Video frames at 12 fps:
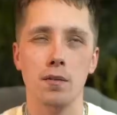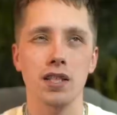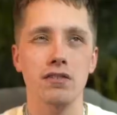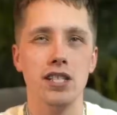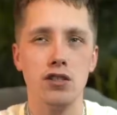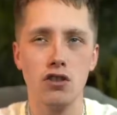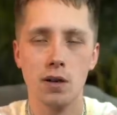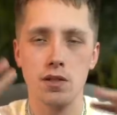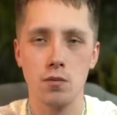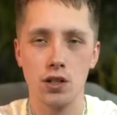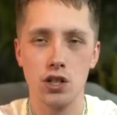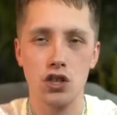I'll leave his Instagram
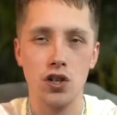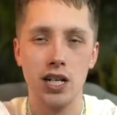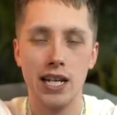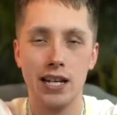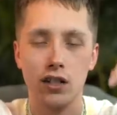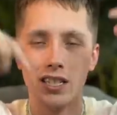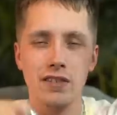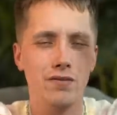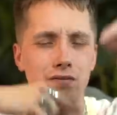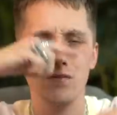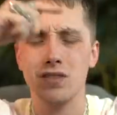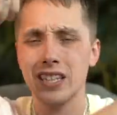somewhere on the screen, and I'll leave
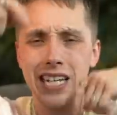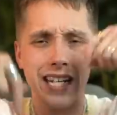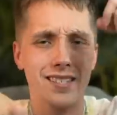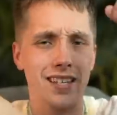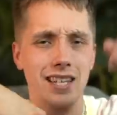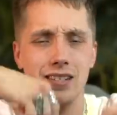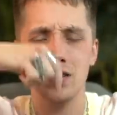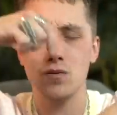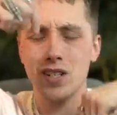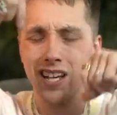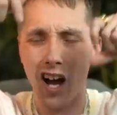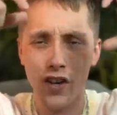links and
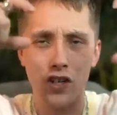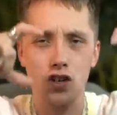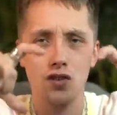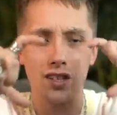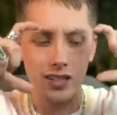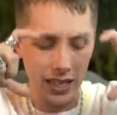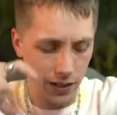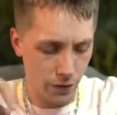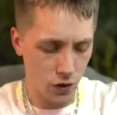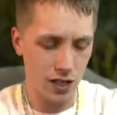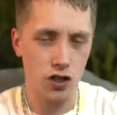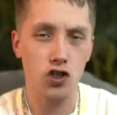under the link
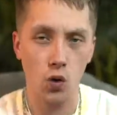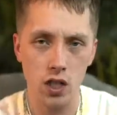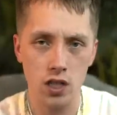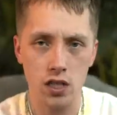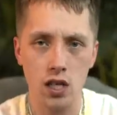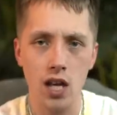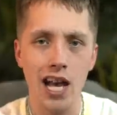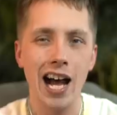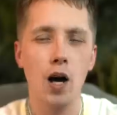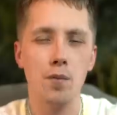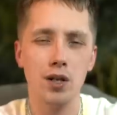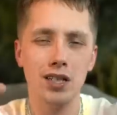for these shorts,
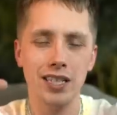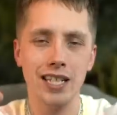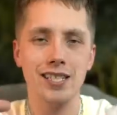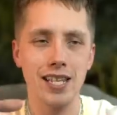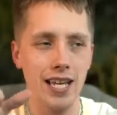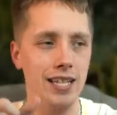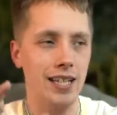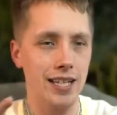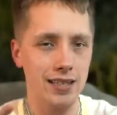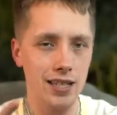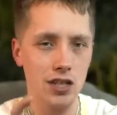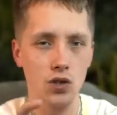I'll put a link saying
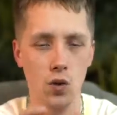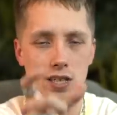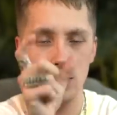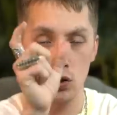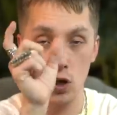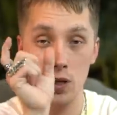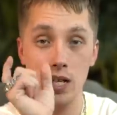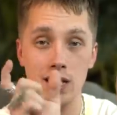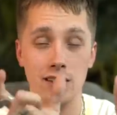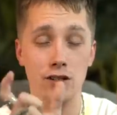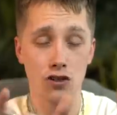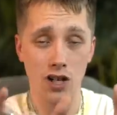like these shorts and it'll go to
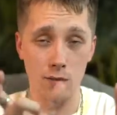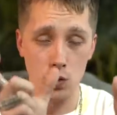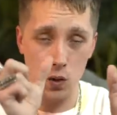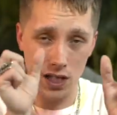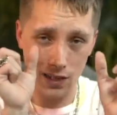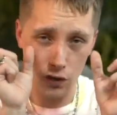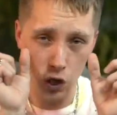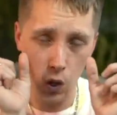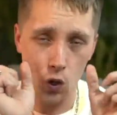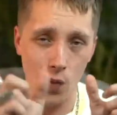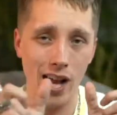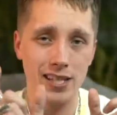his Instagram. So you guys have to
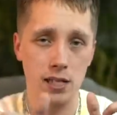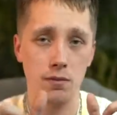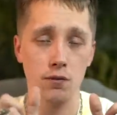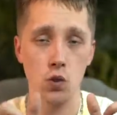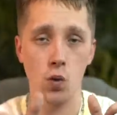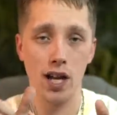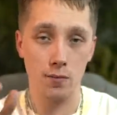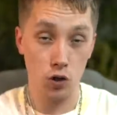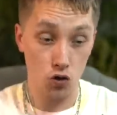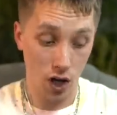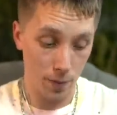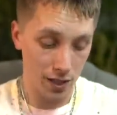go harass him if you want him
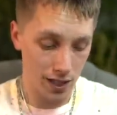to drop